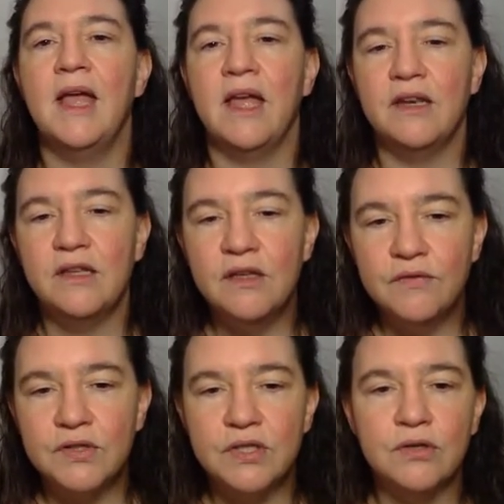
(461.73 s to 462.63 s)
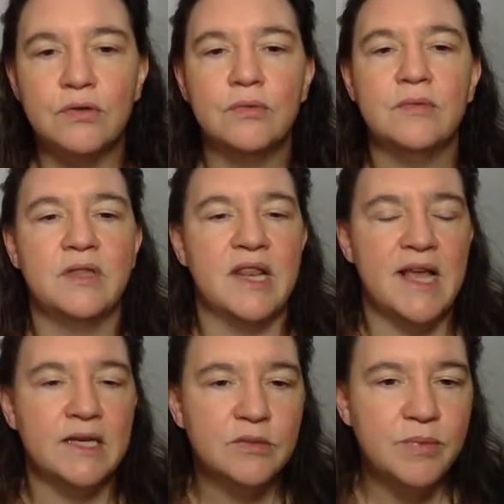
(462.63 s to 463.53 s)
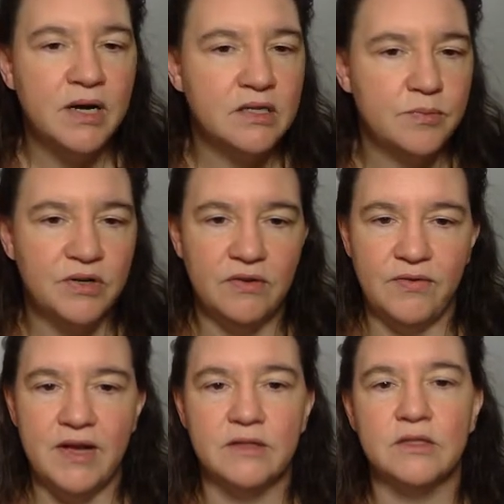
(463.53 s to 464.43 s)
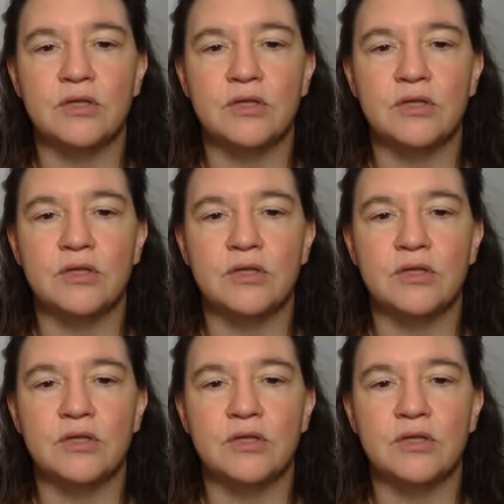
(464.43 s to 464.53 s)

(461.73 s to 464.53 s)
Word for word: And if so, the last part is pretty fast.